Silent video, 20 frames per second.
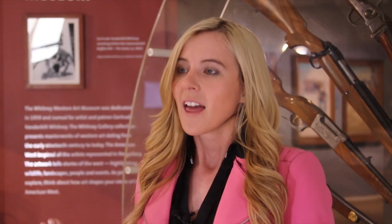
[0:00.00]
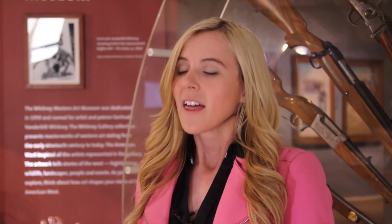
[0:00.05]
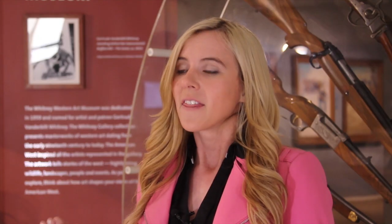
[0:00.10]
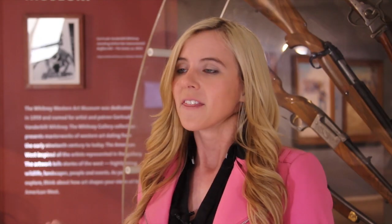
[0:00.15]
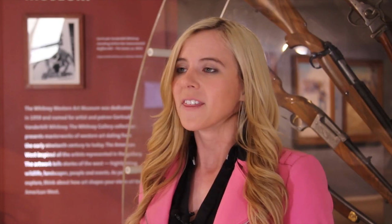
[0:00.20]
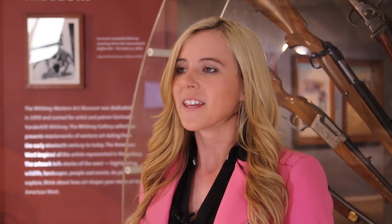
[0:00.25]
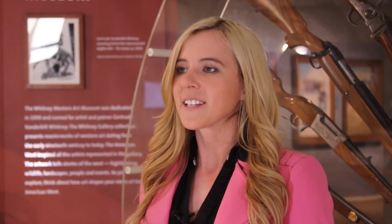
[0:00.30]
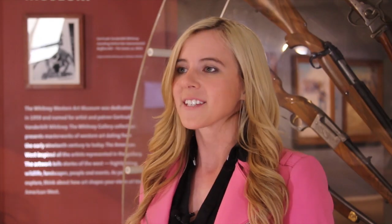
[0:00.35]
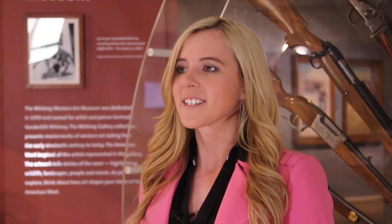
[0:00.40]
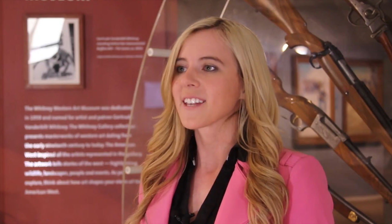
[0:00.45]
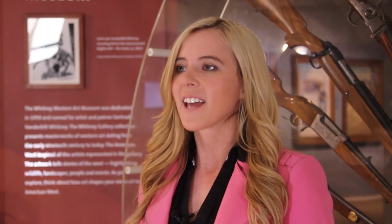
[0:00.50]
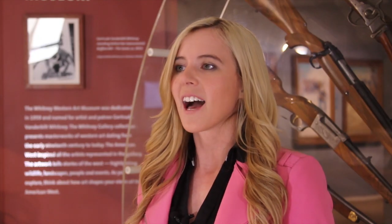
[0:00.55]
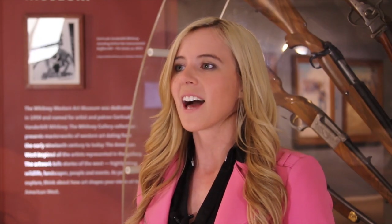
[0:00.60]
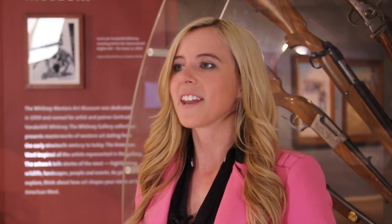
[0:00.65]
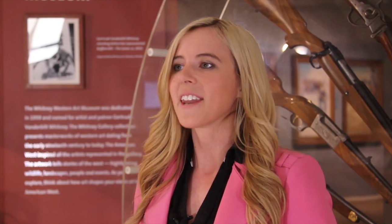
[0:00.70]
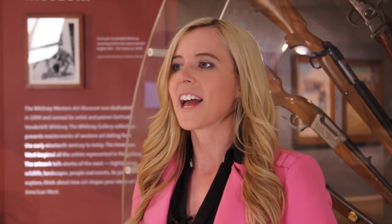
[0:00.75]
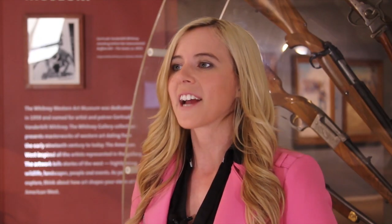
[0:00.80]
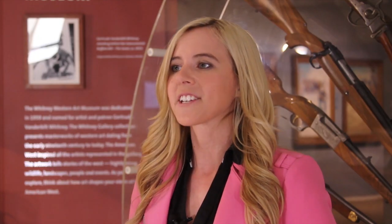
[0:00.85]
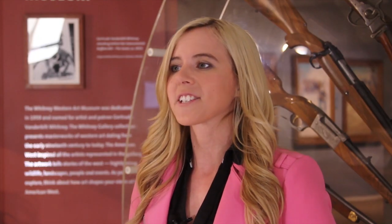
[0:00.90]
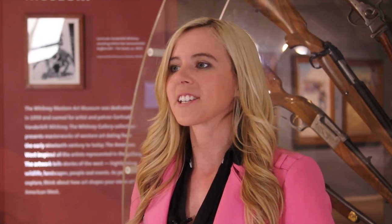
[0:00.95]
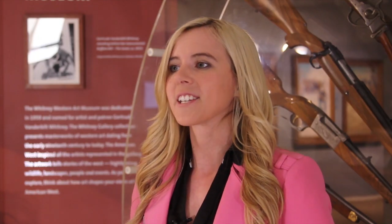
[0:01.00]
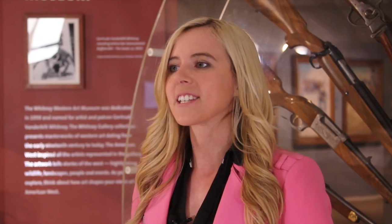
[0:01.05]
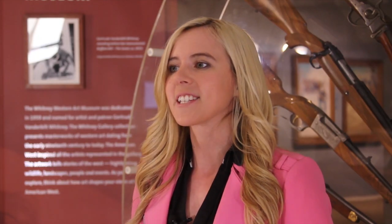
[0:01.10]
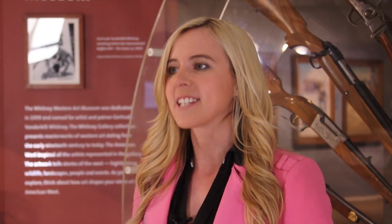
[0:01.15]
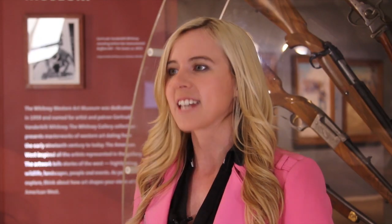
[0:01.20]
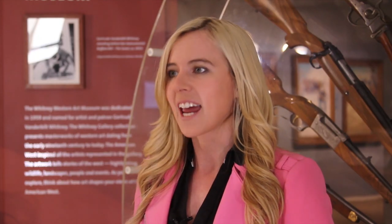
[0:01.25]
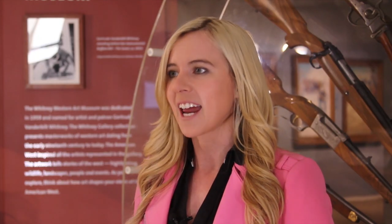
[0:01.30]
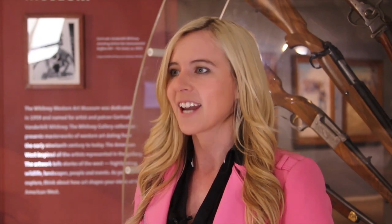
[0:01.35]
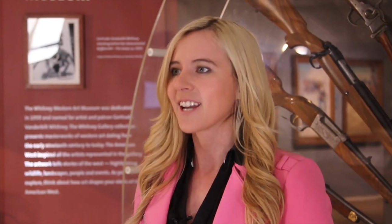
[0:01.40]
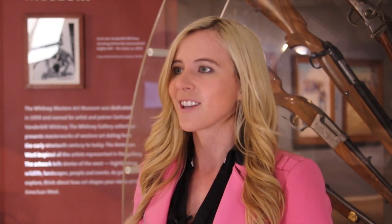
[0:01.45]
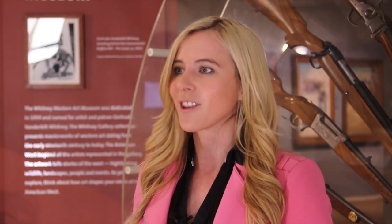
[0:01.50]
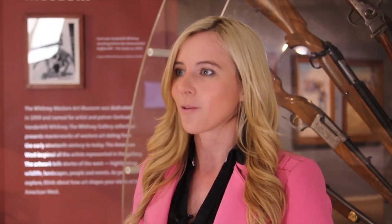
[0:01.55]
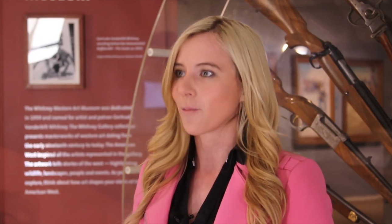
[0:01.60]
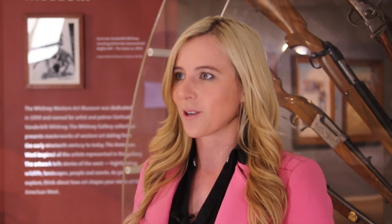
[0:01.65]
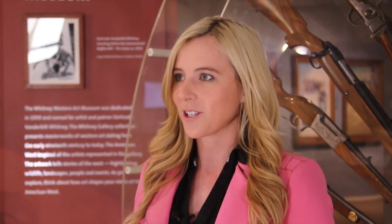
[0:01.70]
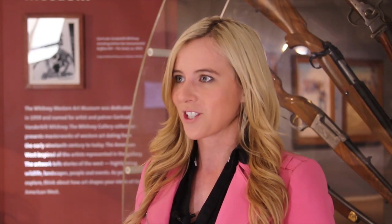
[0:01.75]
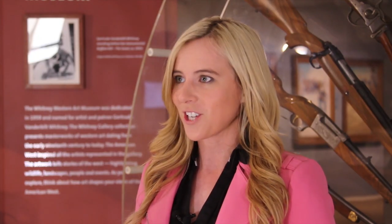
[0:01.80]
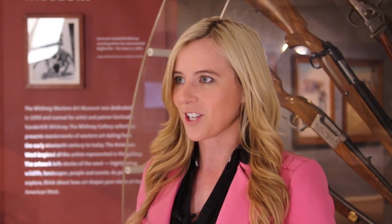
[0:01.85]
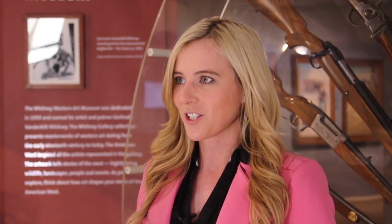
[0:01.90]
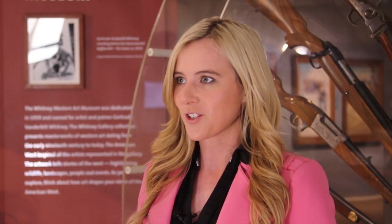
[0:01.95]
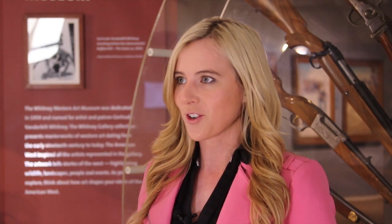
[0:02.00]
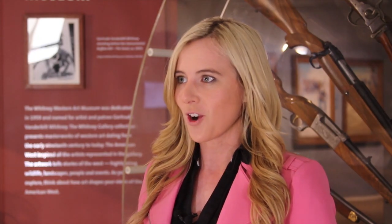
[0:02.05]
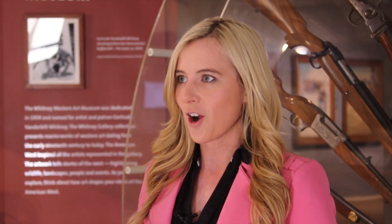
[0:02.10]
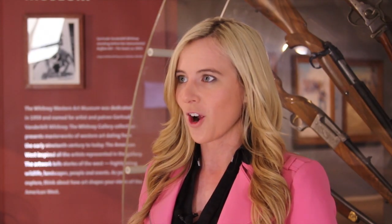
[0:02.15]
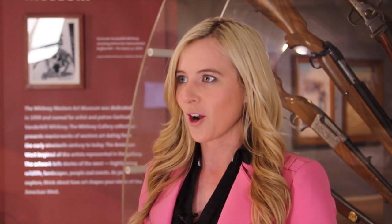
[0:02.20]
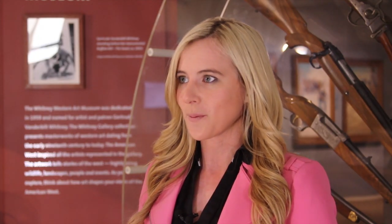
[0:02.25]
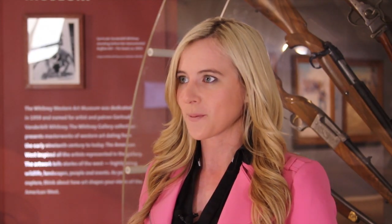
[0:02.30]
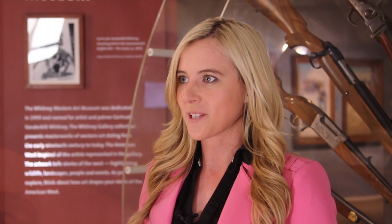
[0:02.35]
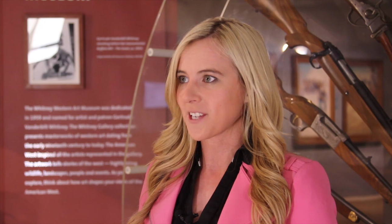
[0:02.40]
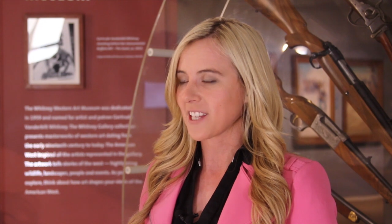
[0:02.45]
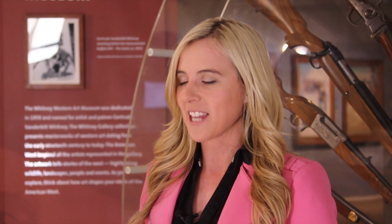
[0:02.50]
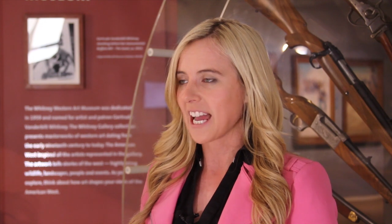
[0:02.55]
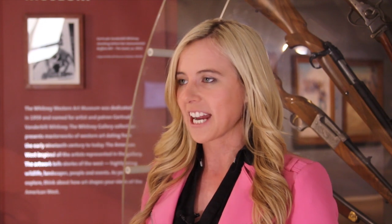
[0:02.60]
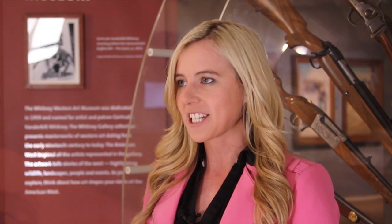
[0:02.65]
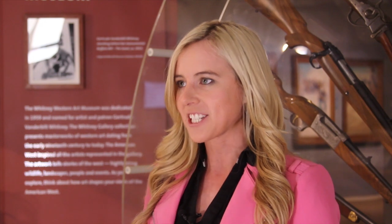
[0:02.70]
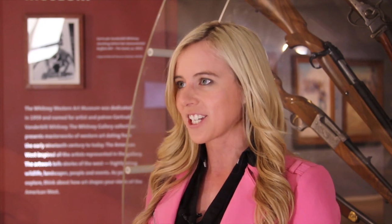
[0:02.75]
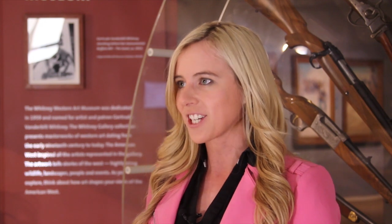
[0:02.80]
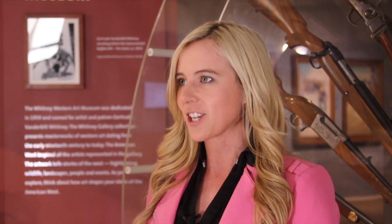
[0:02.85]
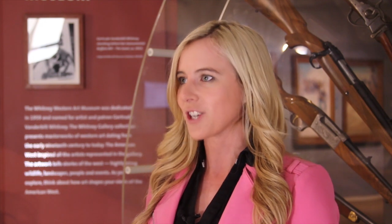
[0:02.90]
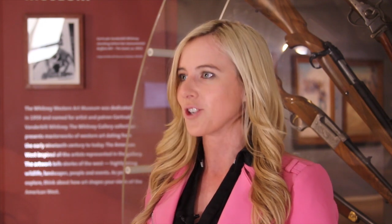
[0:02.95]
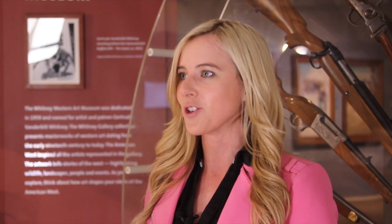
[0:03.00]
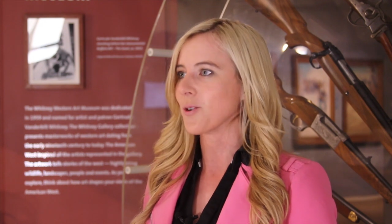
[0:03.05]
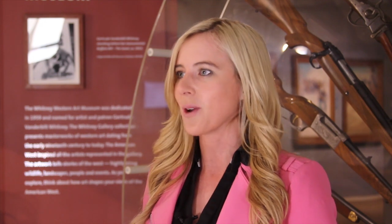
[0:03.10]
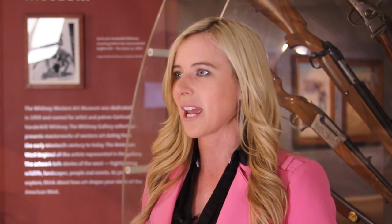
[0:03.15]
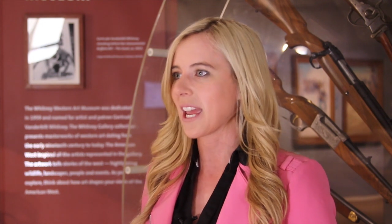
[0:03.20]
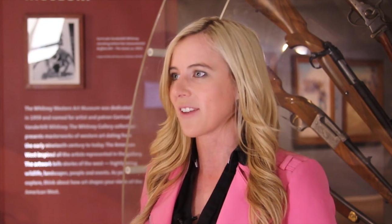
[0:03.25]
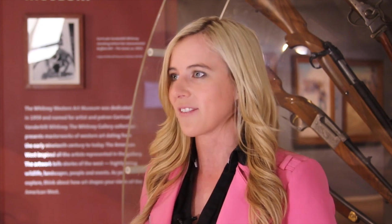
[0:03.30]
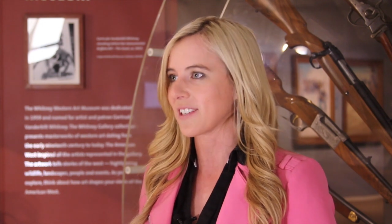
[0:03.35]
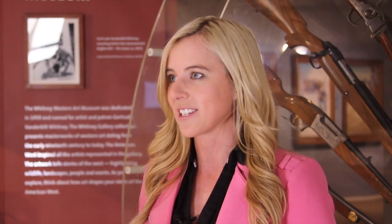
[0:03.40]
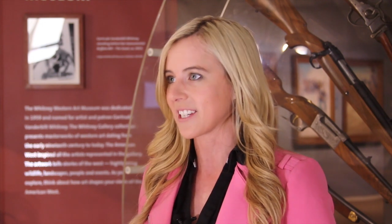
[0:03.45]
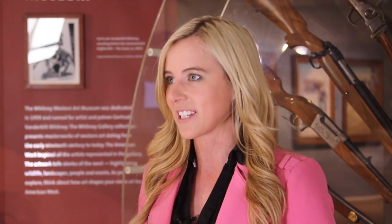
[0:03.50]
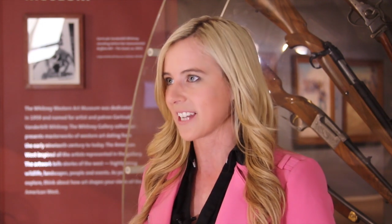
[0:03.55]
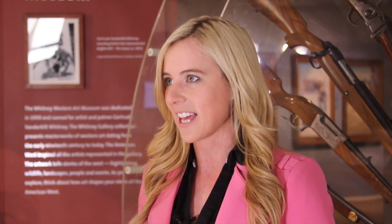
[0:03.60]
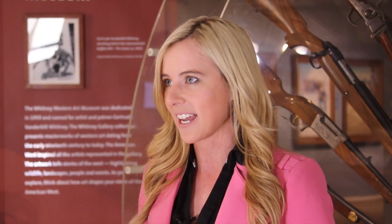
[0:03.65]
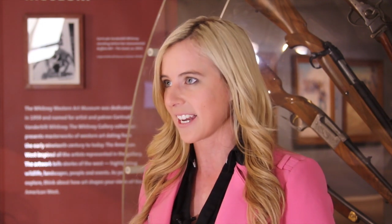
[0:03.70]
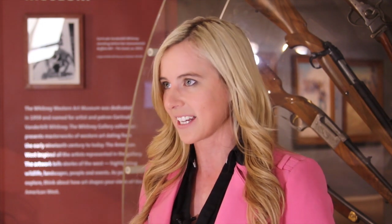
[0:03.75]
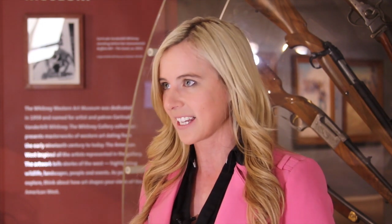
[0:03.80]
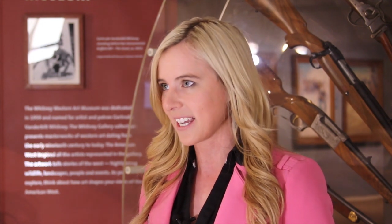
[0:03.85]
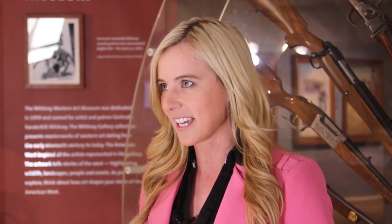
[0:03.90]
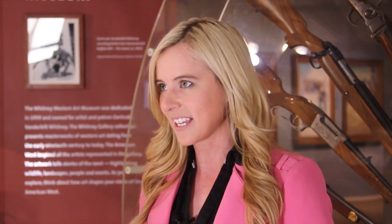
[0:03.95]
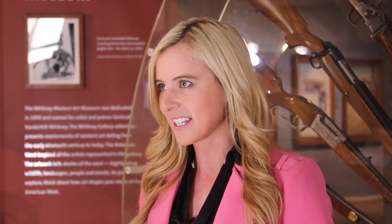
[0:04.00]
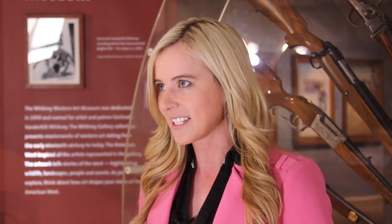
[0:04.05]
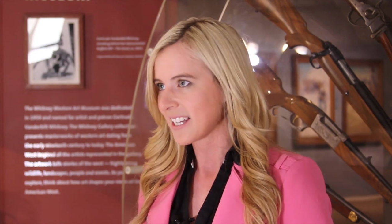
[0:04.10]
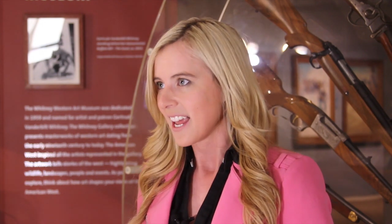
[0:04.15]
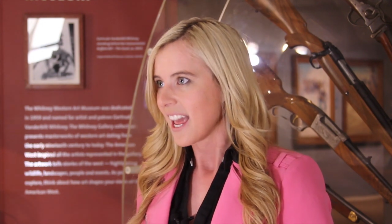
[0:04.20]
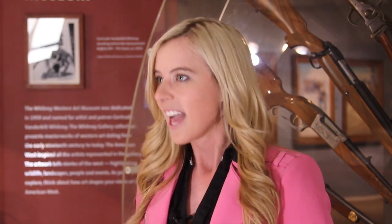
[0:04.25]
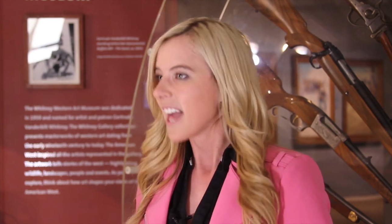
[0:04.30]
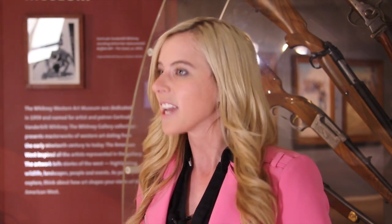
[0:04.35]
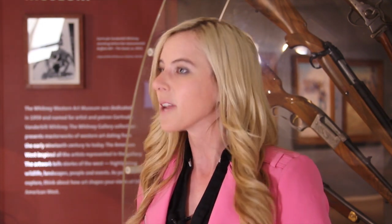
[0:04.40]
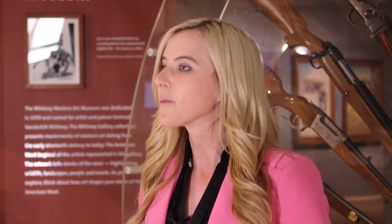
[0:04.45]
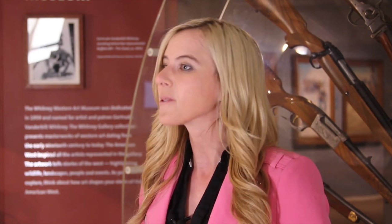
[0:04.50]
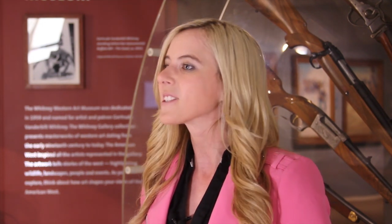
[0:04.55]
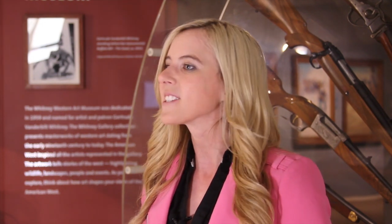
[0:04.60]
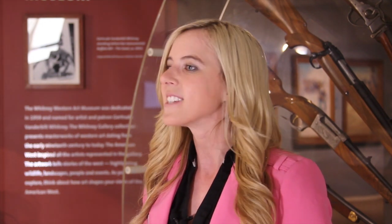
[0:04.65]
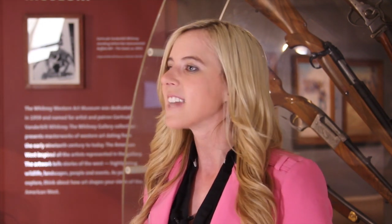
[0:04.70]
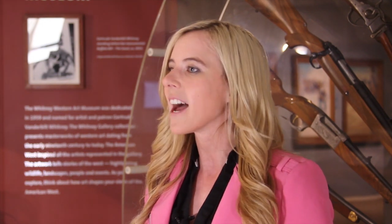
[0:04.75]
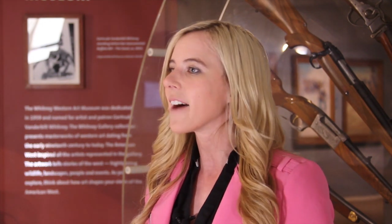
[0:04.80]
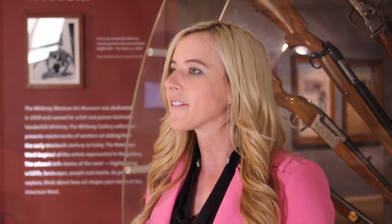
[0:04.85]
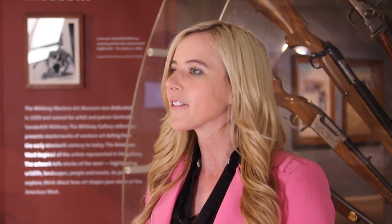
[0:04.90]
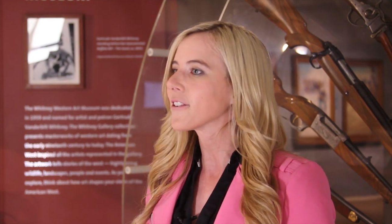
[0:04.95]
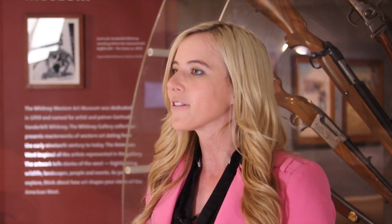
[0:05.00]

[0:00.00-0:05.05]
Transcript: This gun actually stayed in the Winchester Arms Collection in New Haven, Connecticut, and it was never